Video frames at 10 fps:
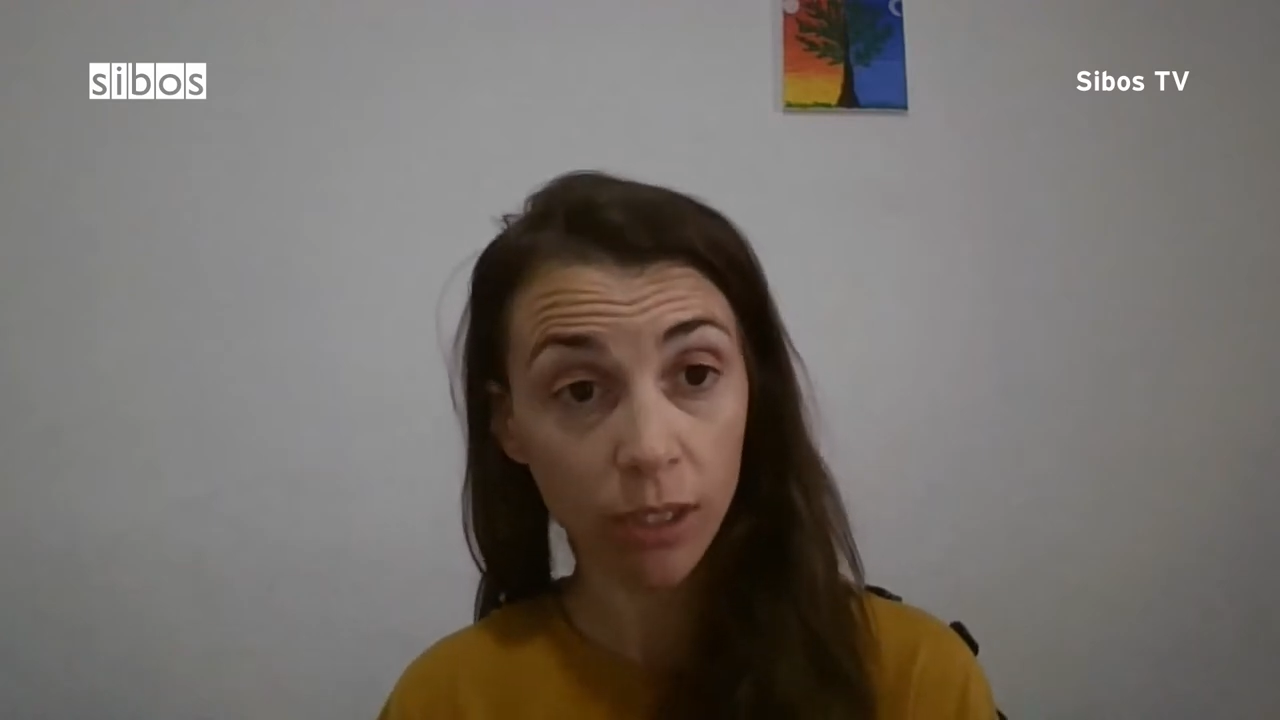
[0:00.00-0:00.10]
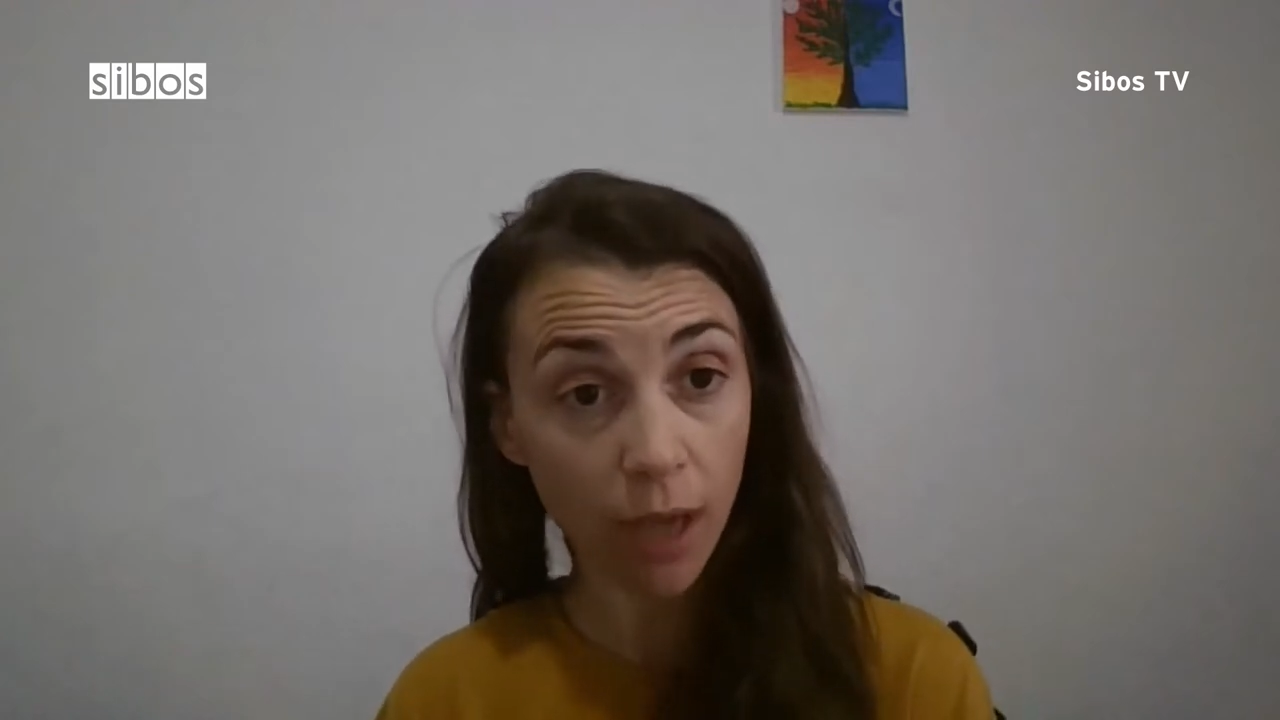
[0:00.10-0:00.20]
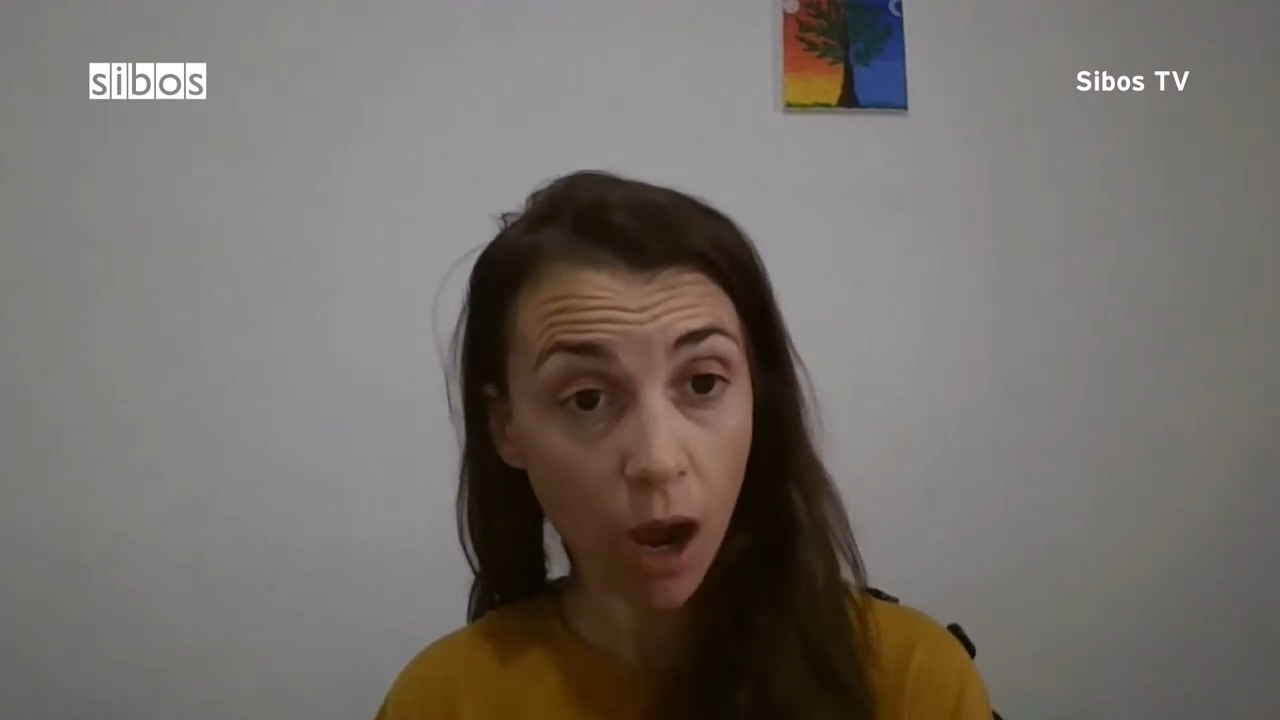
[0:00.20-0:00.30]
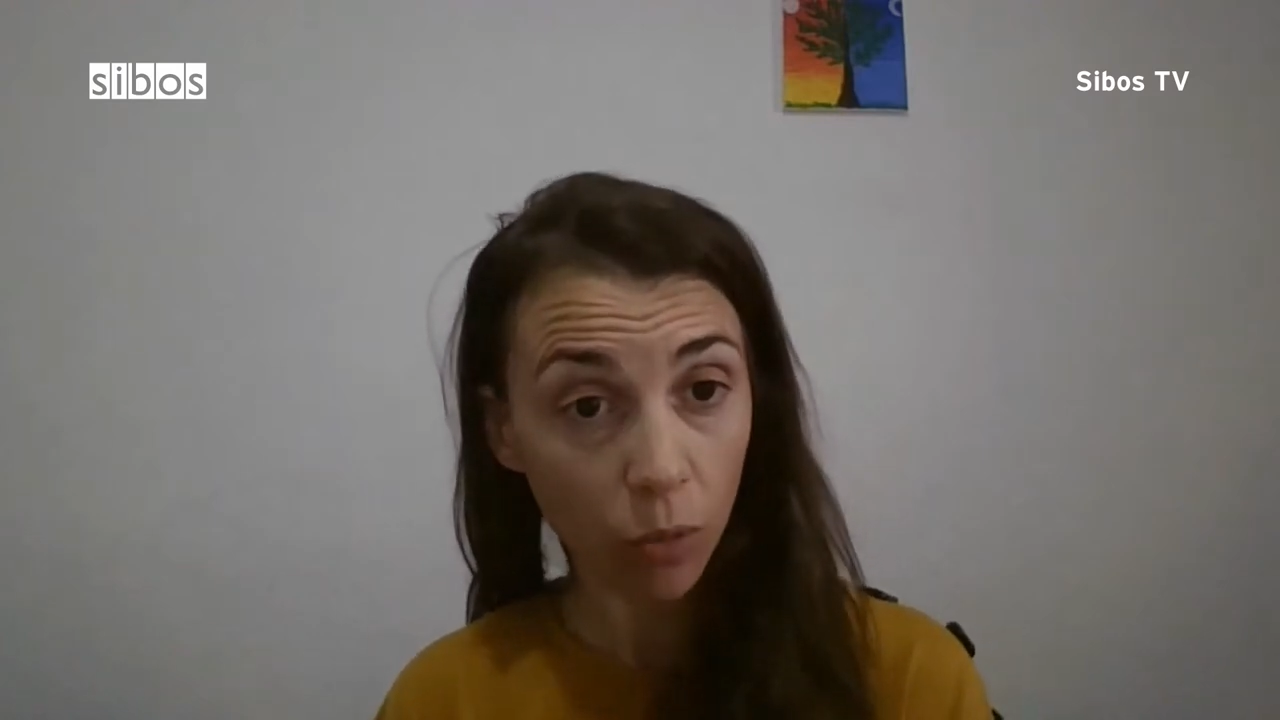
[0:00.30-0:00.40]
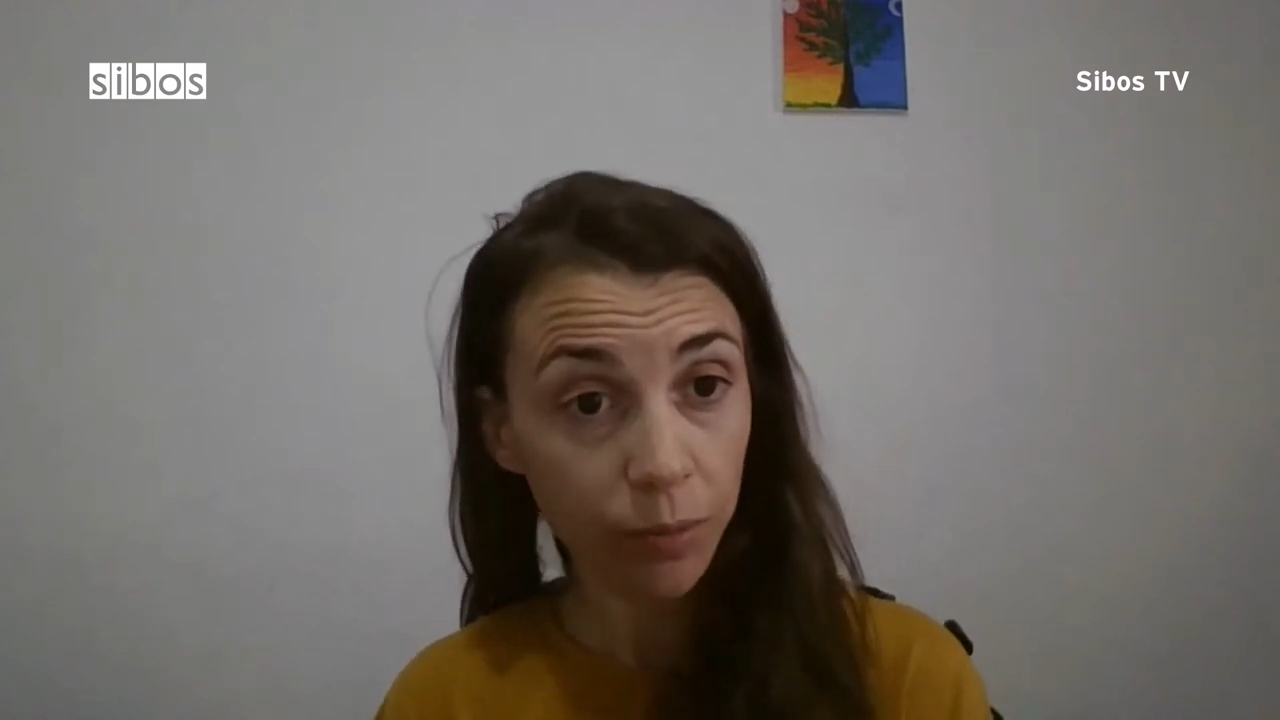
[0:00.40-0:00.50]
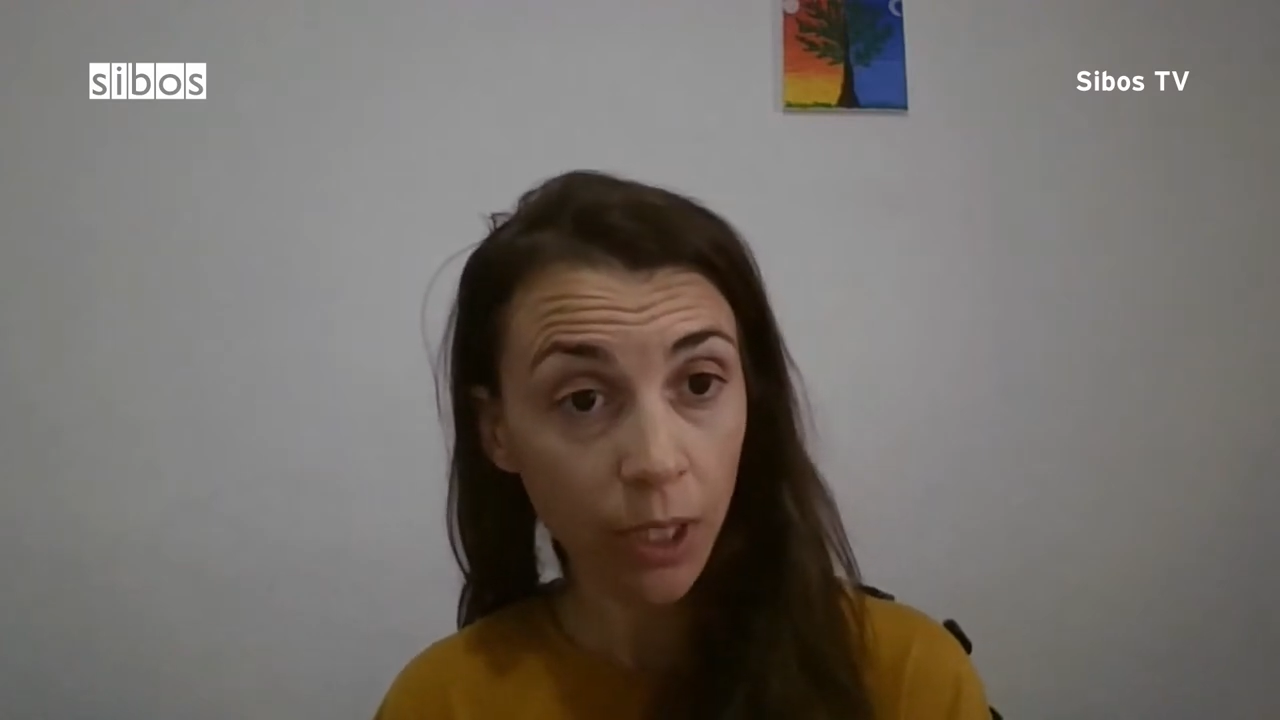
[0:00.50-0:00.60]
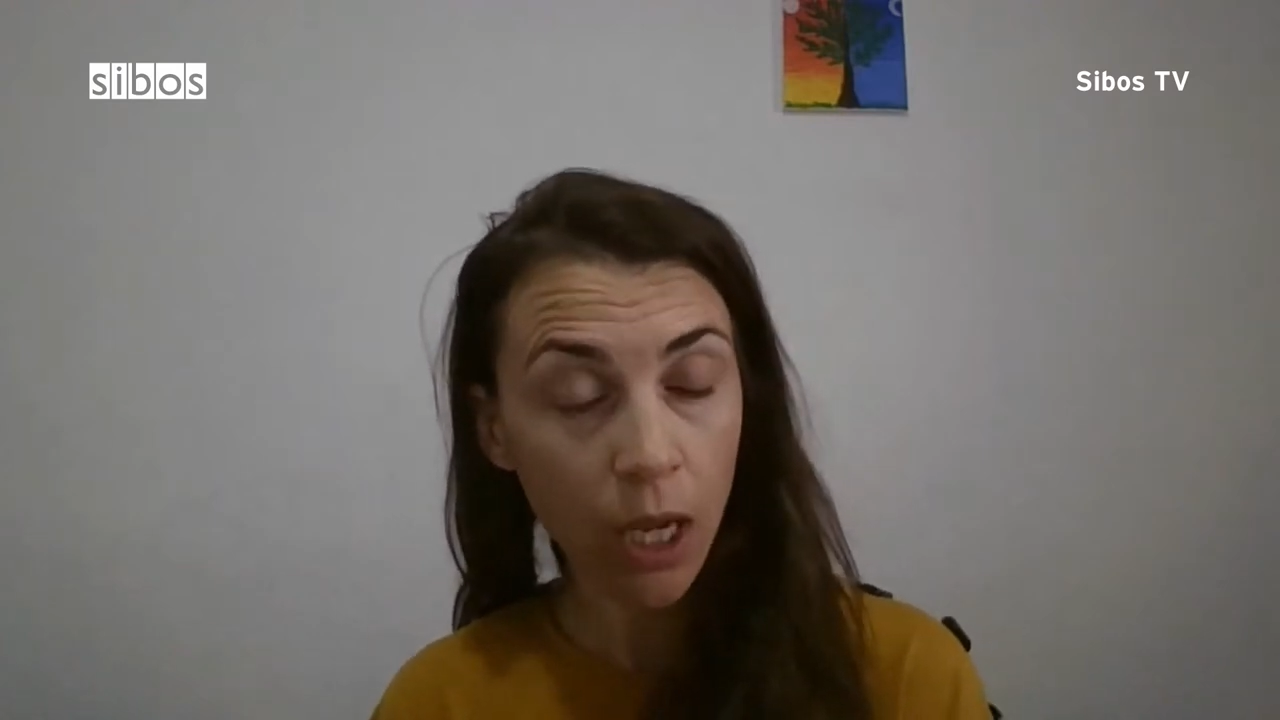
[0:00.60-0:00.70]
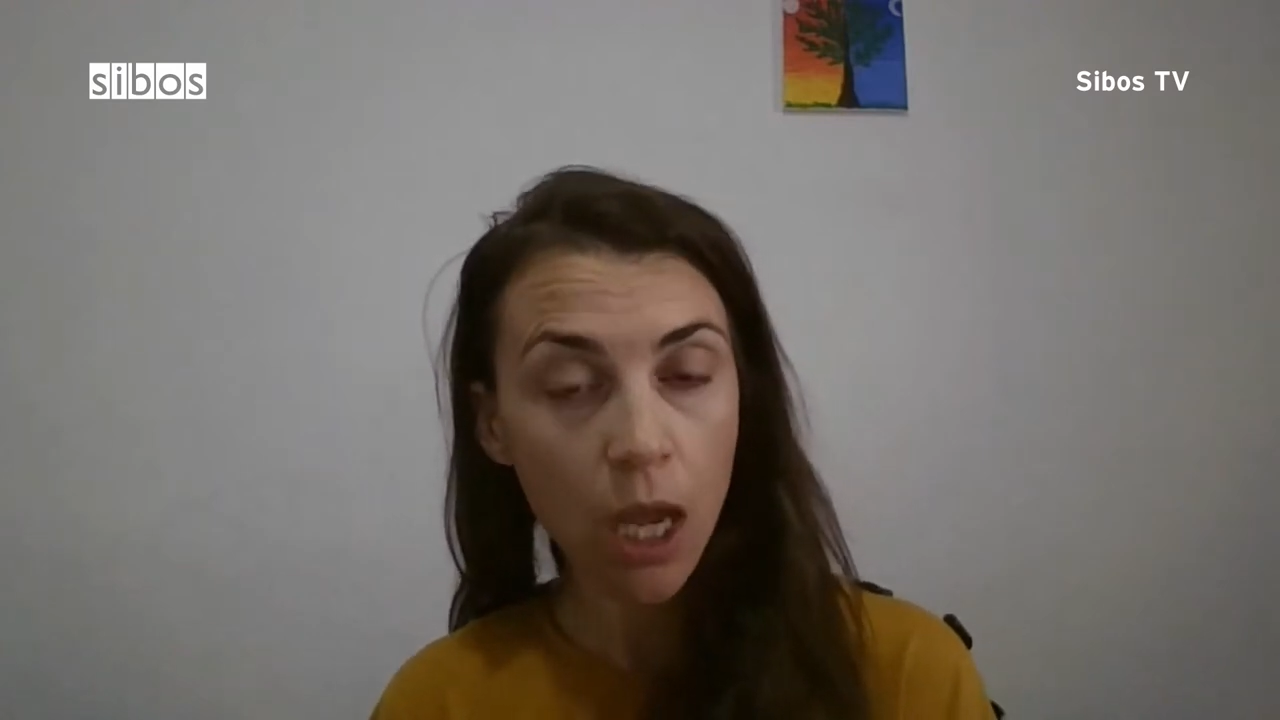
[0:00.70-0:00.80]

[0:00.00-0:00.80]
a doubt,